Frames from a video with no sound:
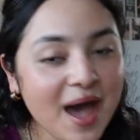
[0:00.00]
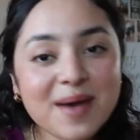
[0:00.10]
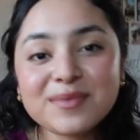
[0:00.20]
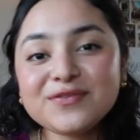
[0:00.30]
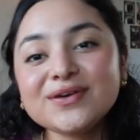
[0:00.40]

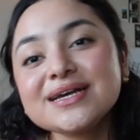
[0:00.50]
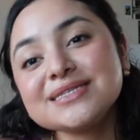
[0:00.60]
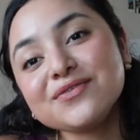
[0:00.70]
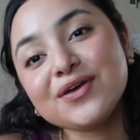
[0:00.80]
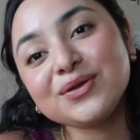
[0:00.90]
If you guys
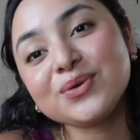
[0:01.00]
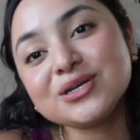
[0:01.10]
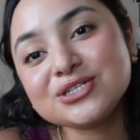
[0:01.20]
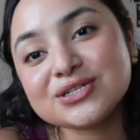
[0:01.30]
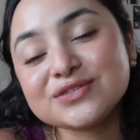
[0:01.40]
have any
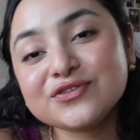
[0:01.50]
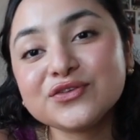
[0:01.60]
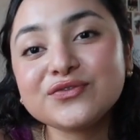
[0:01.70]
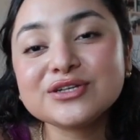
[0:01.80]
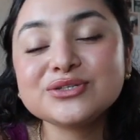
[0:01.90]
questions, feel
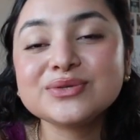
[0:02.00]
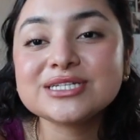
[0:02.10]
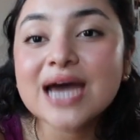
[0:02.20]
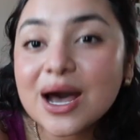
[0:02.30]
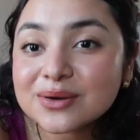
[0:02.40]
free to
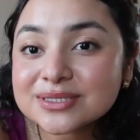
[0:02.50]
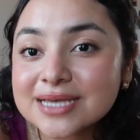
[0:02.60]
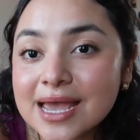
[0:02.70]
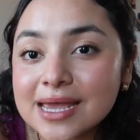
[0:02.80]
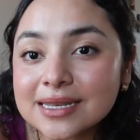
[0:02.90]
reach out
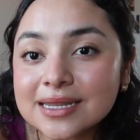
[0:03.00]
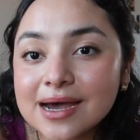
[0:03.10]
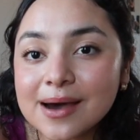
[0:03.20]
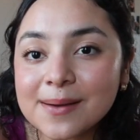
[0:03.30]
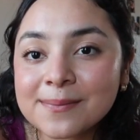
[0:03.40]
and
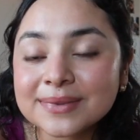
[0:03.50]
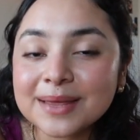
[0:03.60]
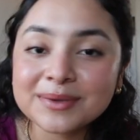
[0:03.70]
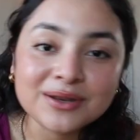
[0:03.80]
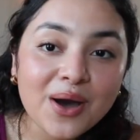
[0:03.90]

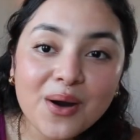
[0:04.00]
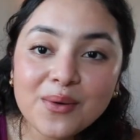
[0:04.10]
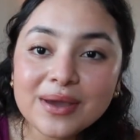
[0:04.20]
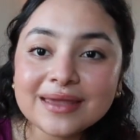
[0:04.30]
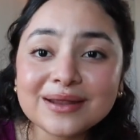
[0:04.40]
let me
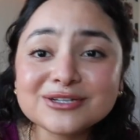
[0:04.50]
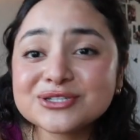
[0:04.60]
know. And